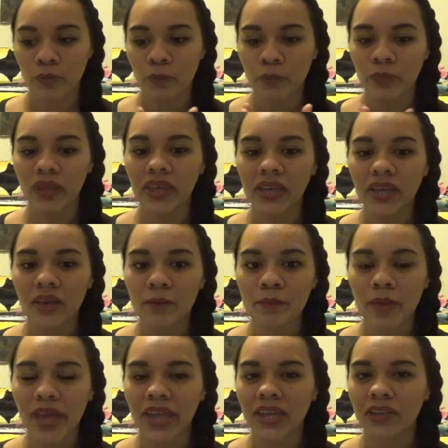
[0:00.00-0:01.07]
We
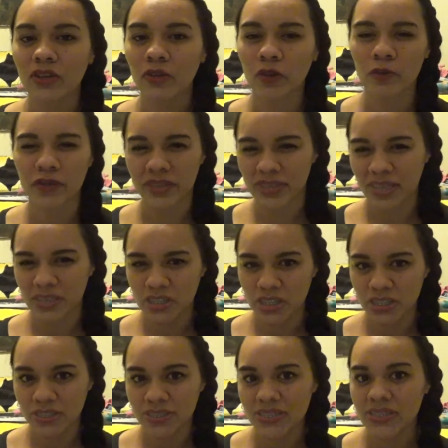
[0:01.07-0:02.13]
paid close
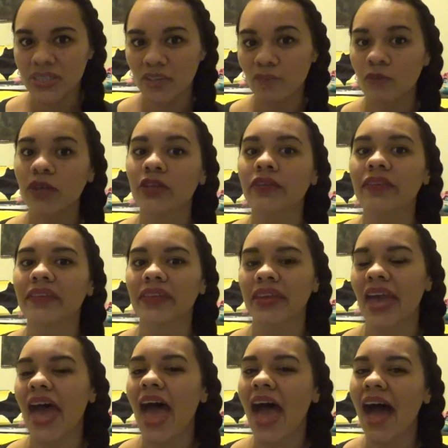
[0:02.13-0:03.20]
attention to see if we could see
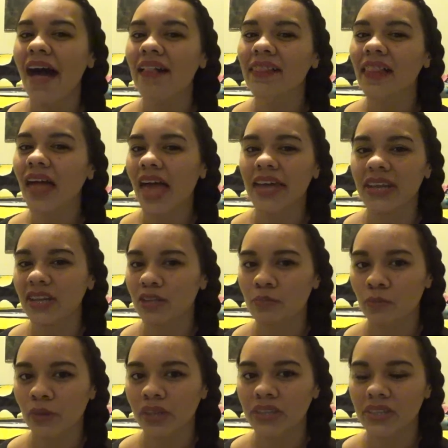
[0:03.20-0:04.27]
Hal at any
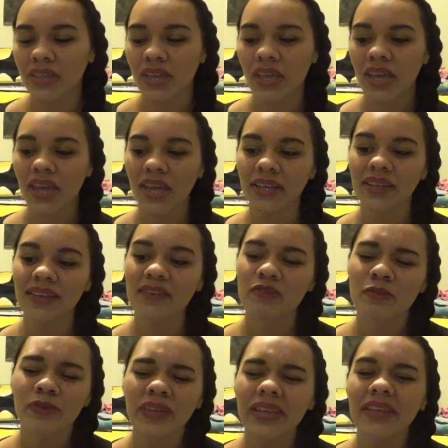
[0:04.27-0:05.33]
point, and he's
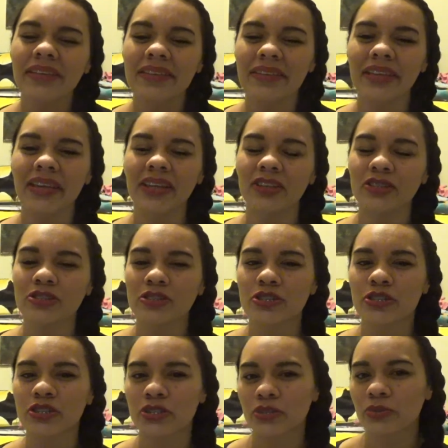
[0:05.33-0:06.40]
only seen
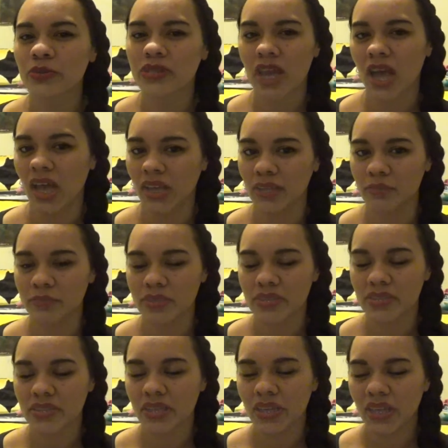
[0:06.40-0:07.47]
2
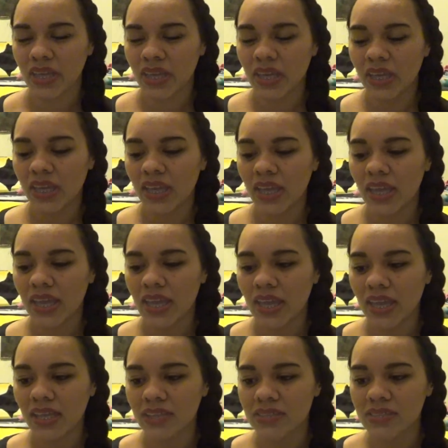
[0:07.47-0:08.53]
times.
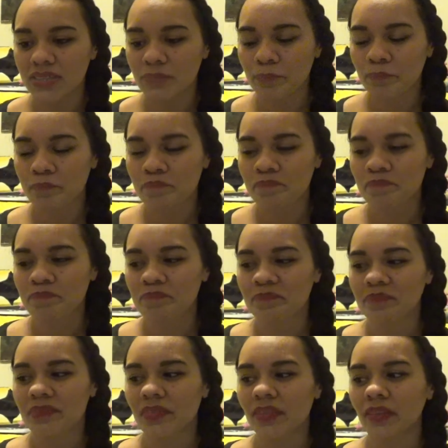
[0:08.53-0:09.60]
And
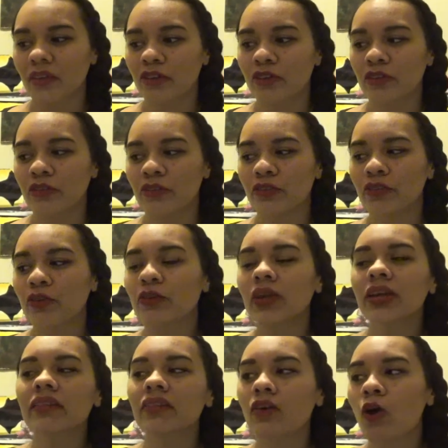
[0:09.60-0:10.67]

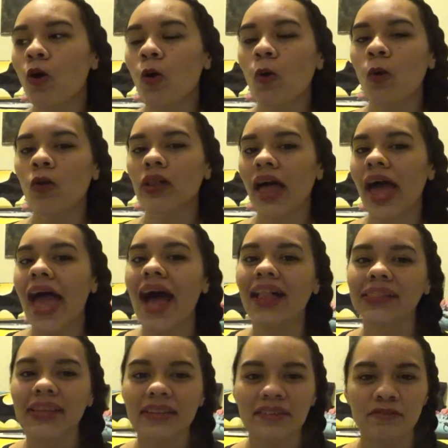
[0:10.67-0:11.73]
during the whole
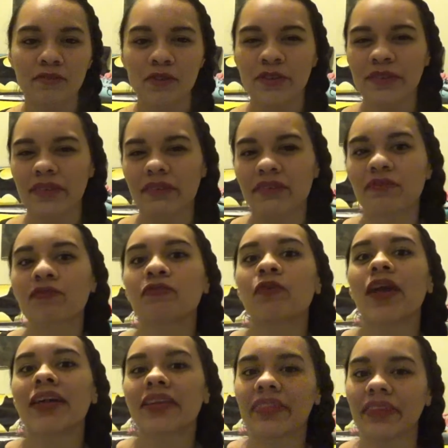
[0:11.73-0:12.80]
Alice versus
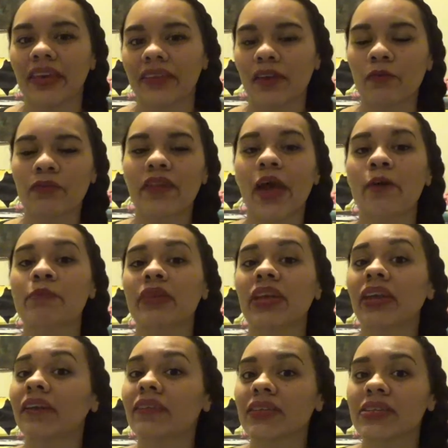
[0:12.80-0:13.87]
Fred thing that was
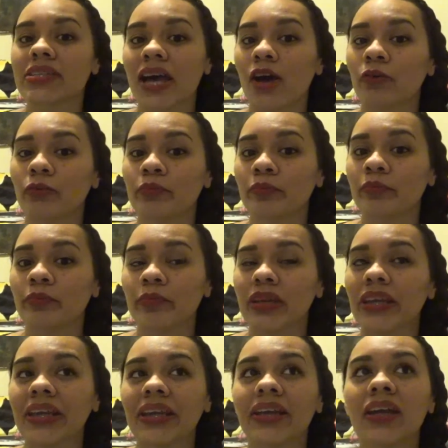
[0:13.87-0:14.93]
happening at the town
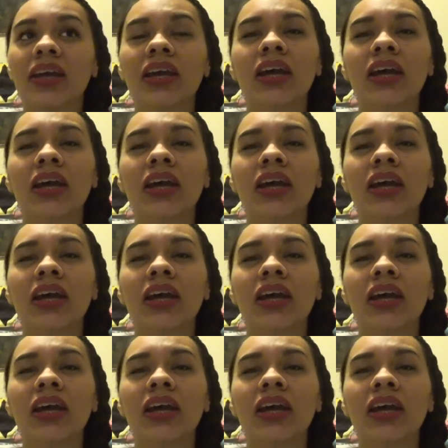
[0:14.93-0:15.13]
meeting,